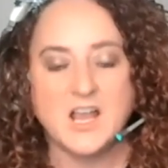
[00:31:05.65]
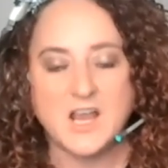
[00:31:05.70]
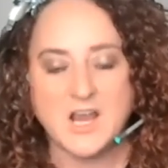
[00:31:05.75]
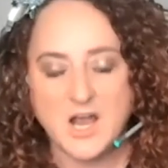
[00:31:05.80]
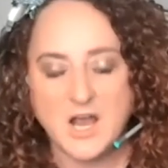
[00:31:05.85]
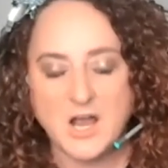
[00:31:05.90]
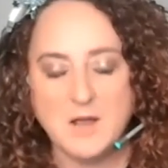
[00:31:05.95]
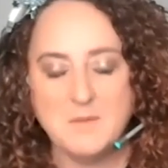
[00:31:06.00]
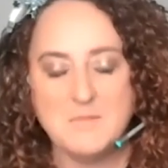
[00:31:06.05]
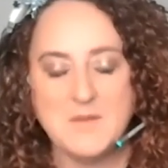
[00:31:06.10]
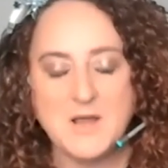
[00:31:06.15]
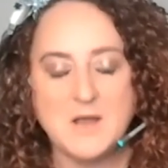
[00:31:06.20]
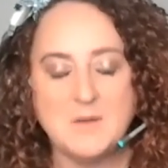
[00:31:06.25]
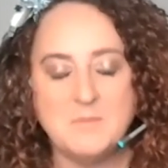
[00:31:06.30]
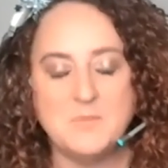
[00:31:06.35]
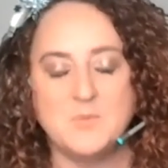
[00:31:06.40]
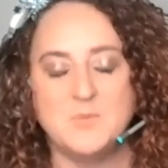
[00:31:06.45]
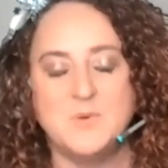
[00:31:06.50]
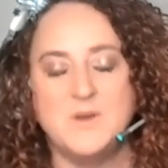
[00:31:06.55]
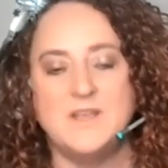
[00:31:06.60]
Come
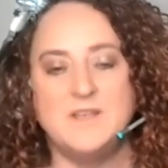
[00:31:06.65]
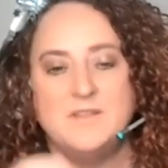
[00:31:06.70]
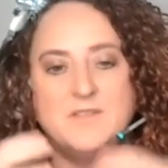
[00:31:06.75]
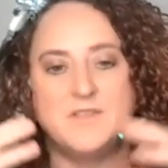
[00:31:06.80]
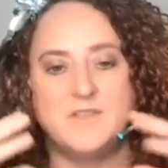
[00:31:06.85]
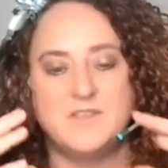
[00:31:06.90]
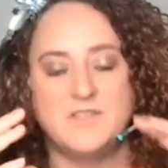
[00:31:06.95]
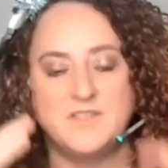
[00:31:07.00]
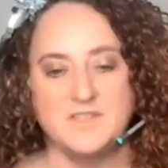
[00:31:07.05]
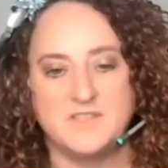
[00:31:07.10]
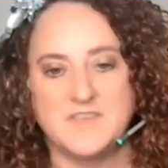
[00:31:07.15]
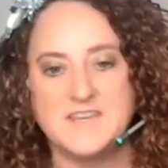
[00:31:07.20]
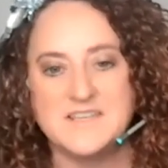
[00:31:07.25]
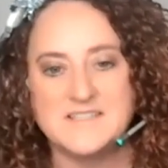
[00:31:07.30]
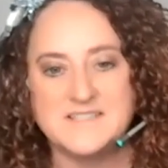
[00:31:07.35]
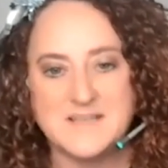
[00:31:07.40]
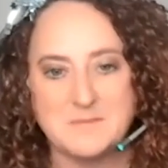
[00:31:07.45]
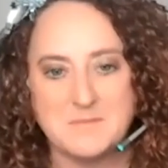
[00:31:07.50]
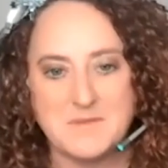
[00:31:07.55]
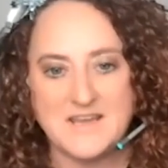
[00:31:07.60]
up with the
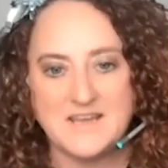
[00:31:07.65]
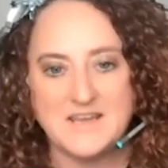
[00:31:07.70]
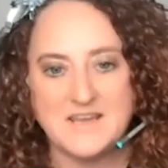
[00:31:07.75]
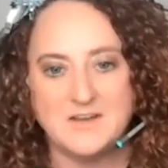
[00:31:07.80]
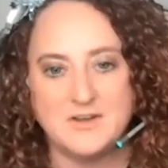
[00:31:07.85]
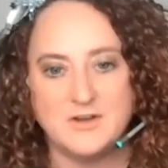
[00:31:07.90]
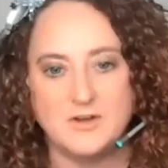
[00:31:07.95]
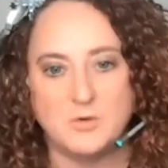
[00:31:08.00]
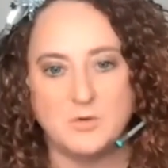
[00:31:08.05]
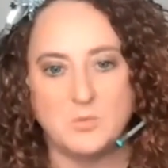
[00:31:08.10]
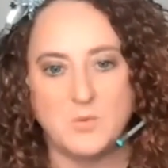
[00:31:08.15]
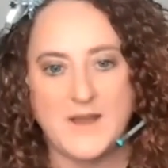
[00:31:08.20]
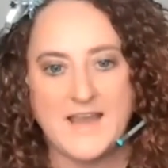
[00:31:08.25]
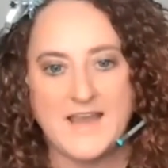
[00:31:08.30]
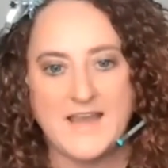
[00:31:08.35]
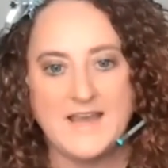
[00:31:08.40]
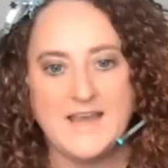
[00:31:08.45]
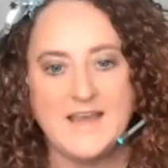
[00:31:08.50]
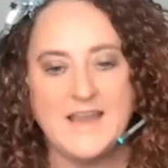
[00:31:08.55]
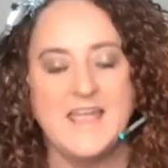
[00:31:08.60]
things that might get in your
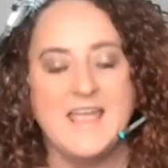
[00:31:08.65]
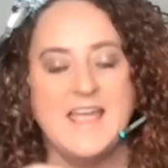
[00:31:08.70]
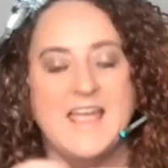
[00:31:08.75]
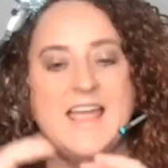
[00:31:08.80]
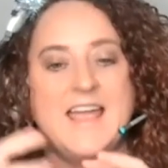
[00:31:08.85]
way